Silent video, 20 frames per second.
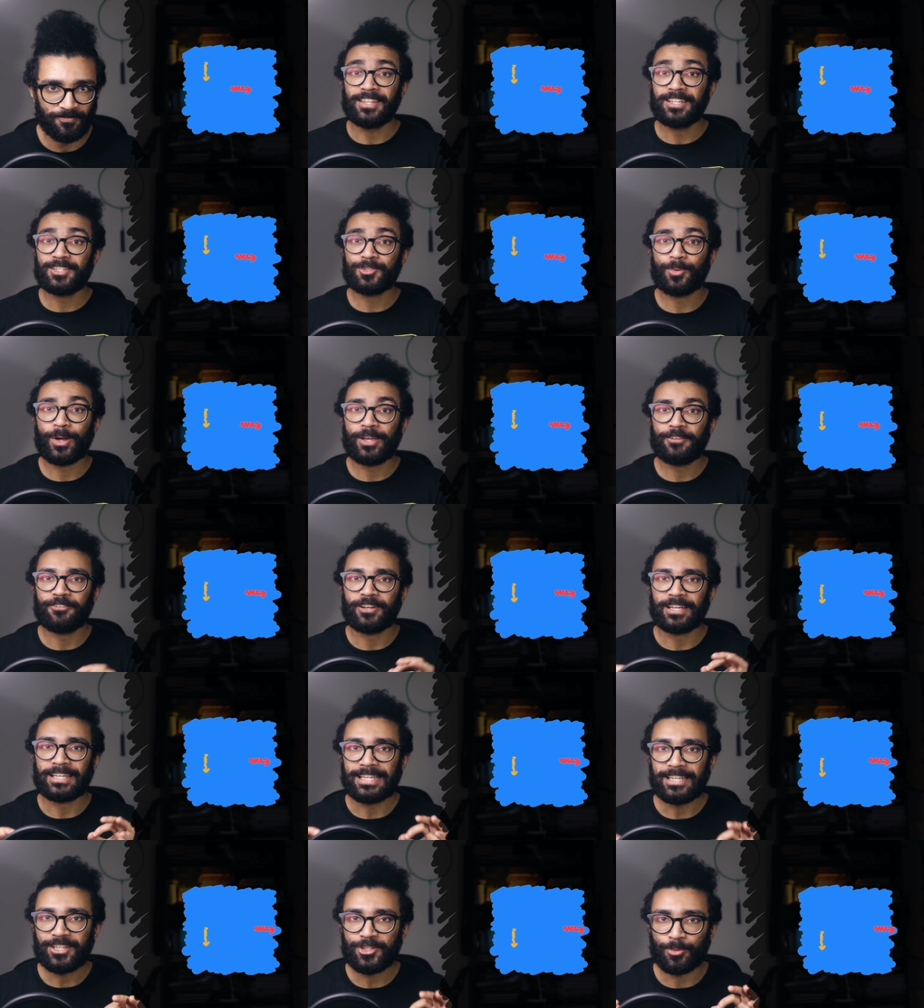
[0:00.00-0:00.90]
This way,
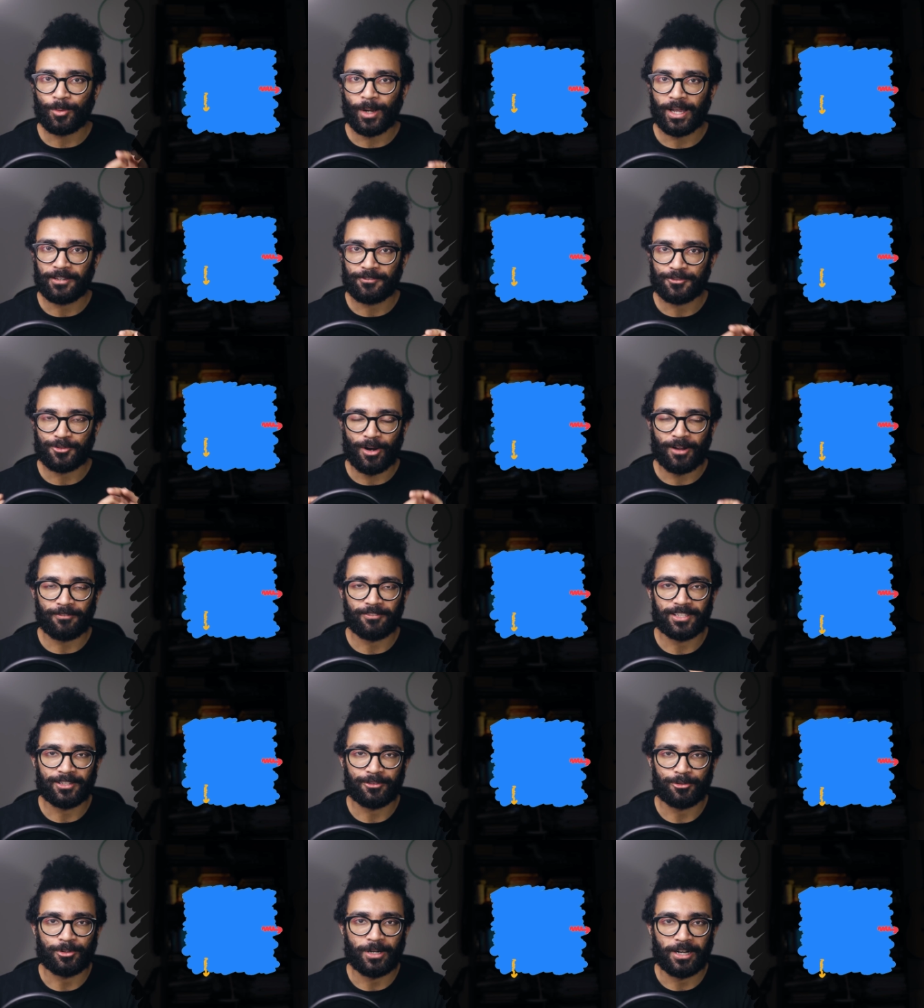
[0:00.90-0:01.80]
for each wave
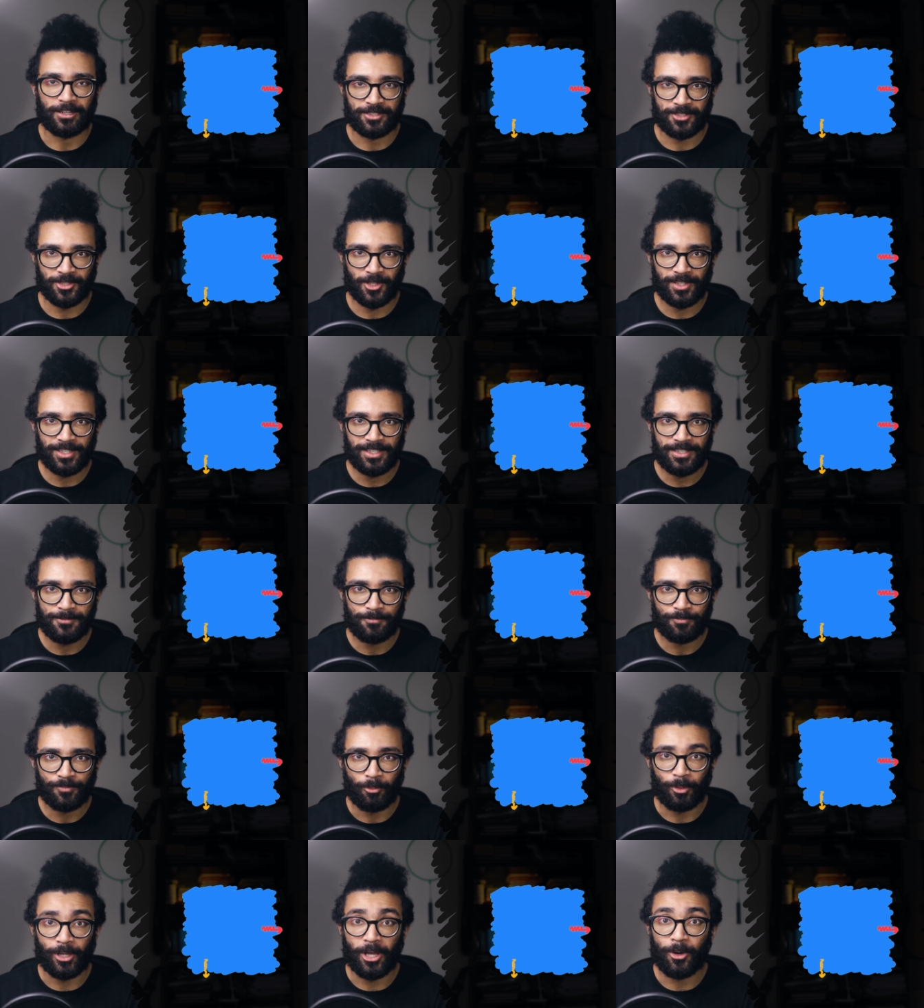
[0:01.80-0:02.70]
traveling through our solid,
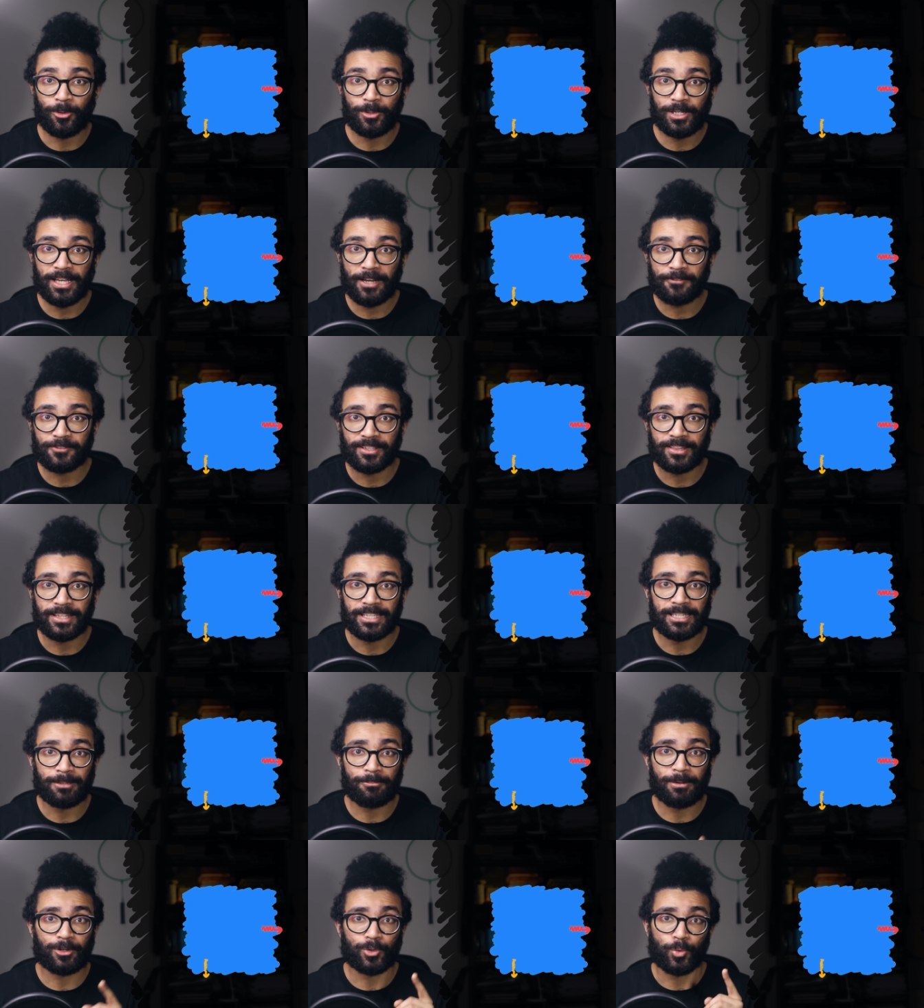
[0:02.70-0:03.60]
we only have to
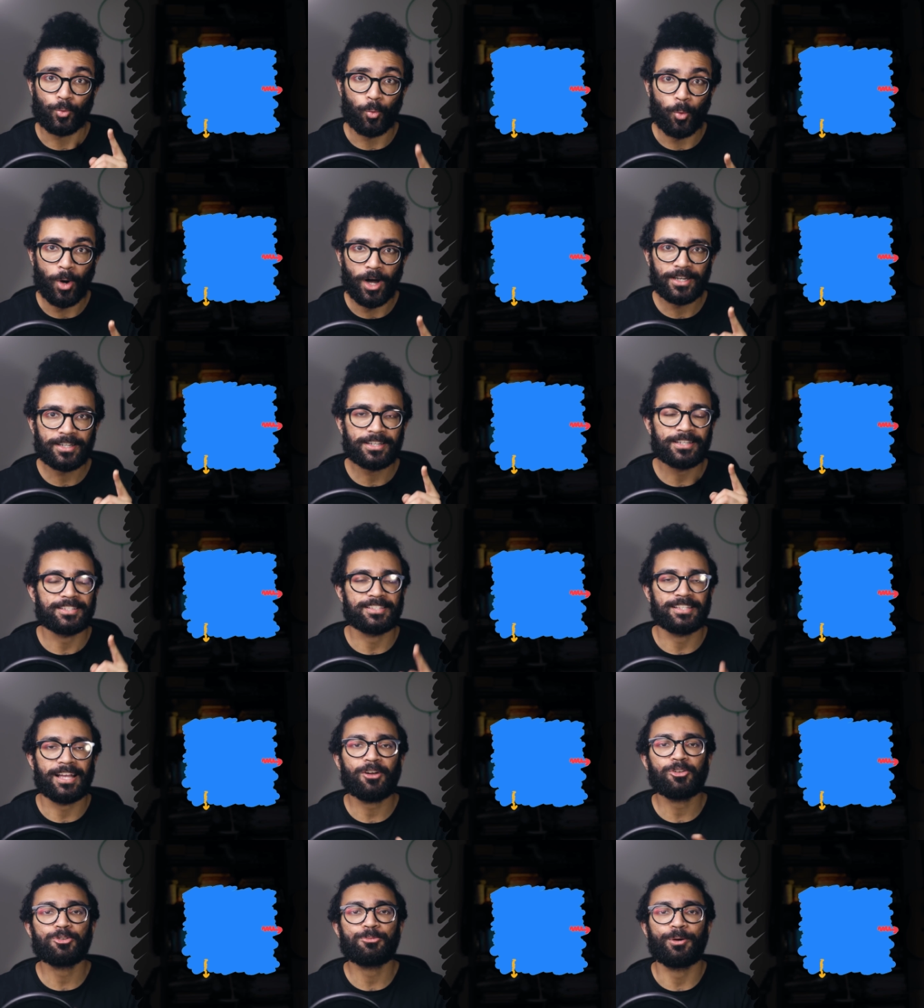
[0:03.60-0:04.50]
think about one
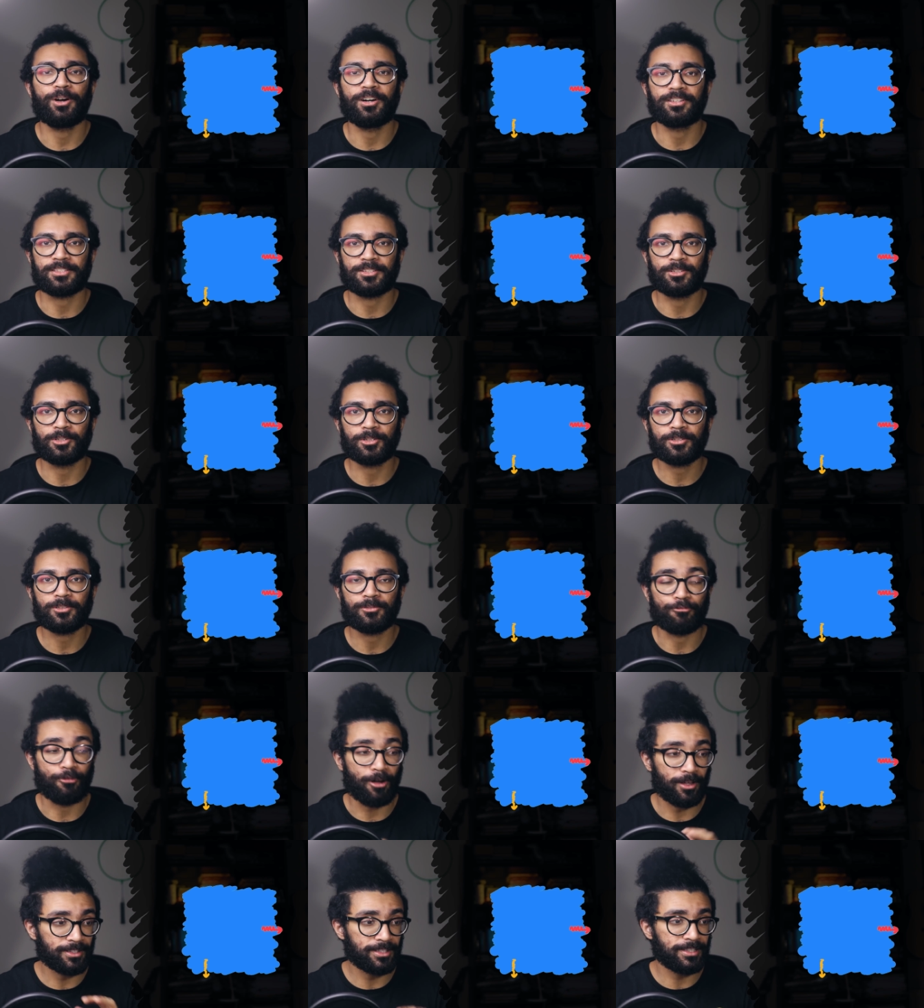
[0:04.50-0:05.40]
sound particle
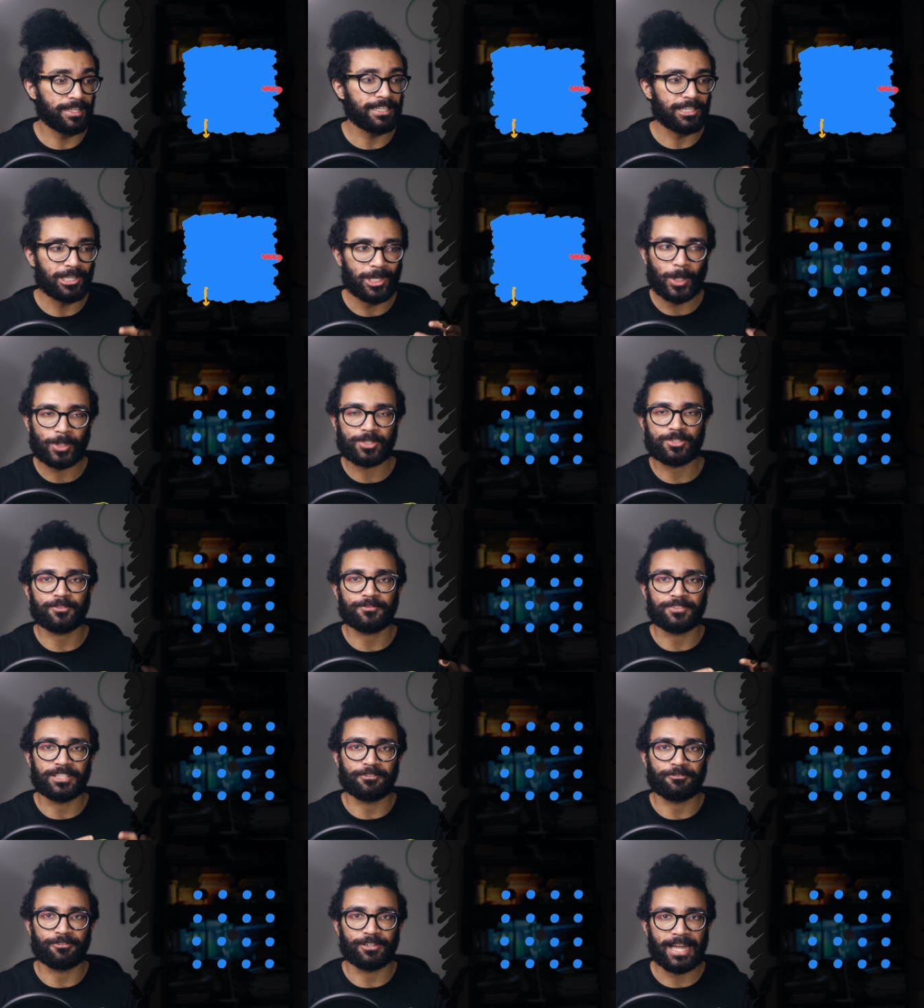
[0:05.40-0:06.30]
rather than lots
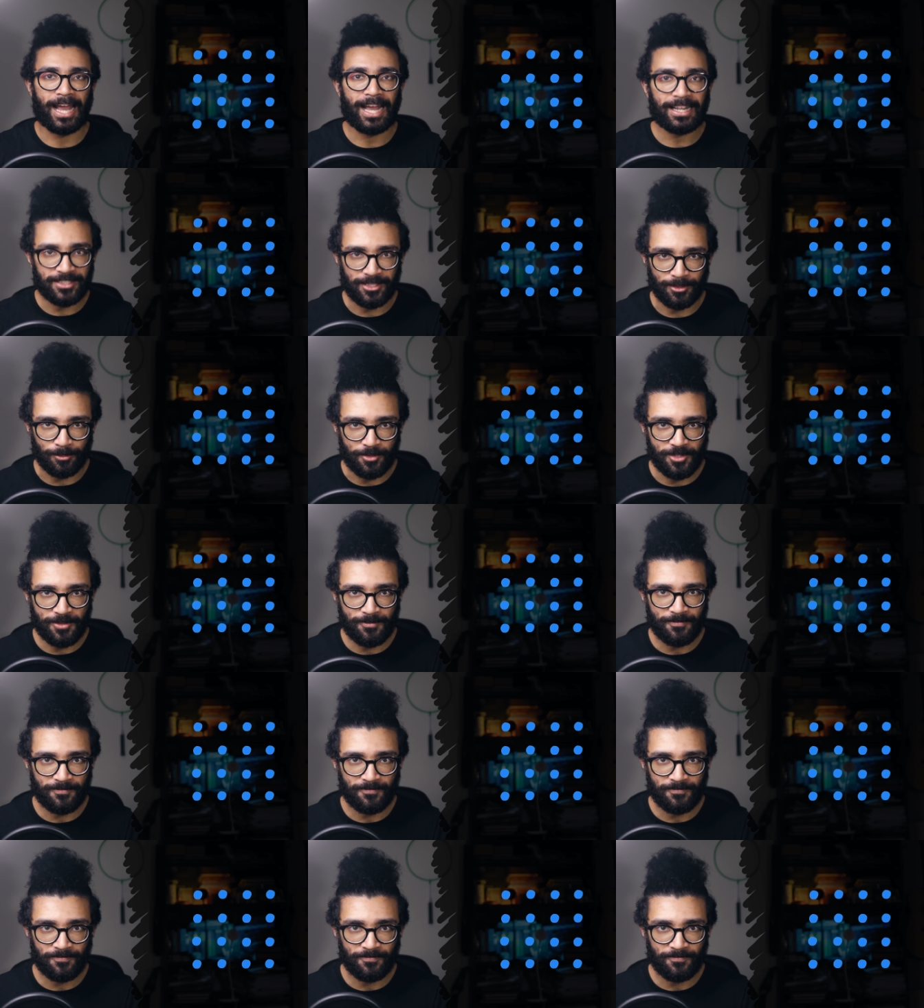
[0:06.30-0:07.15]
of different atoms.